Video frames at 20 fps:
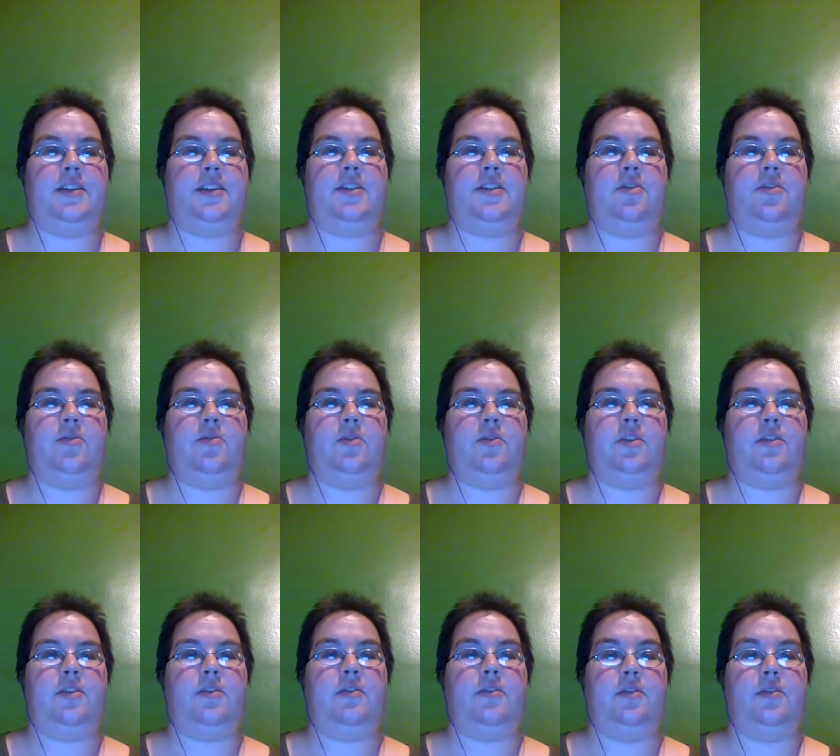So,
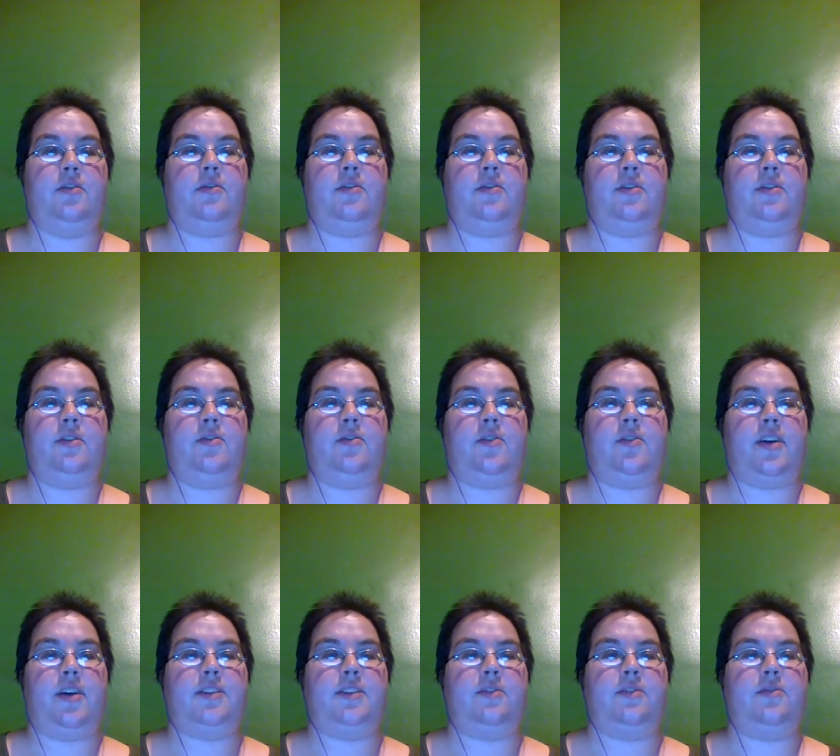
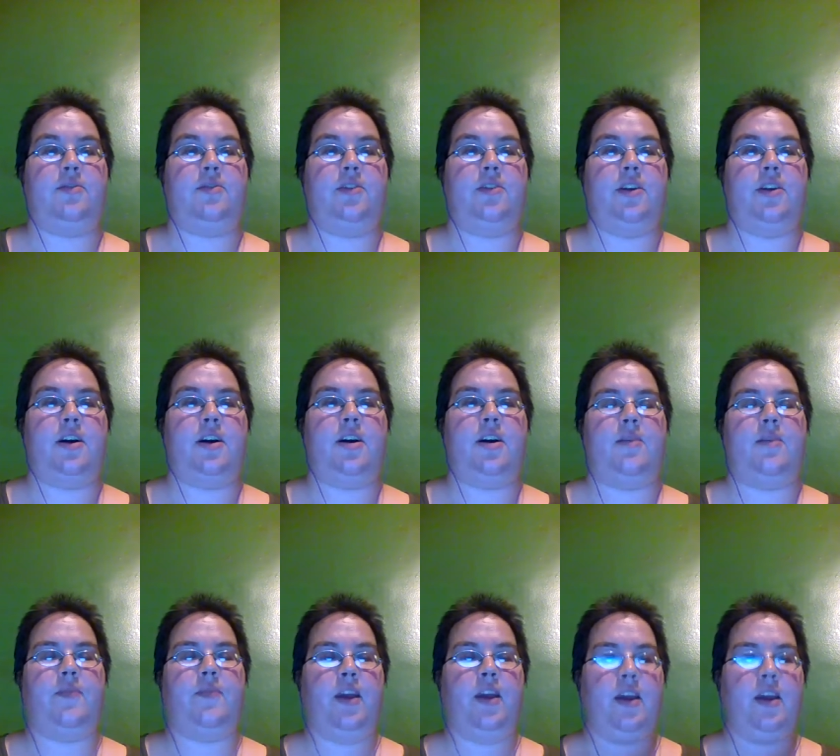congrats, Lauren. Um,